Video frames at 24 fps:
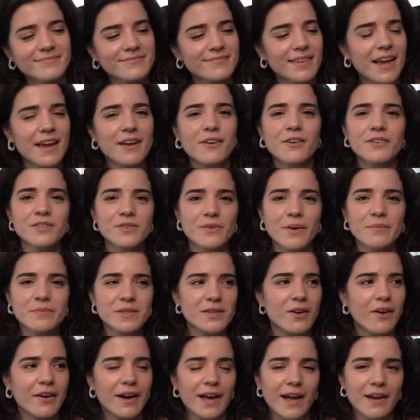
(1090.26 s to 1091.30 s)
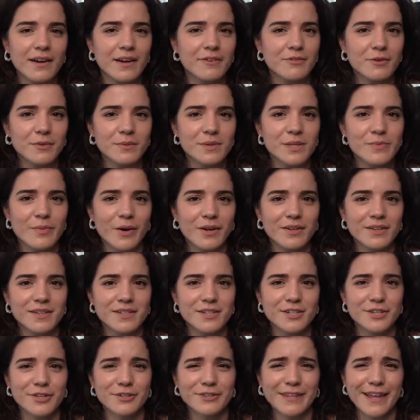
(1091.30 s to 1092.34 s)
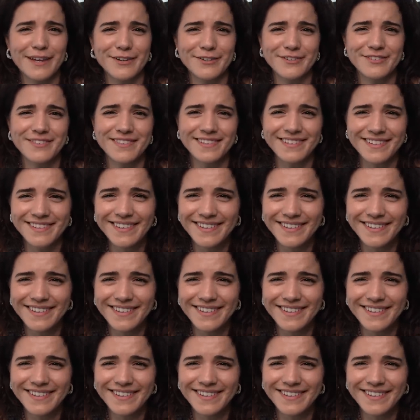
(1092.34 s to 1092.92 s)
And also, I'm sorry I never responded to your letters.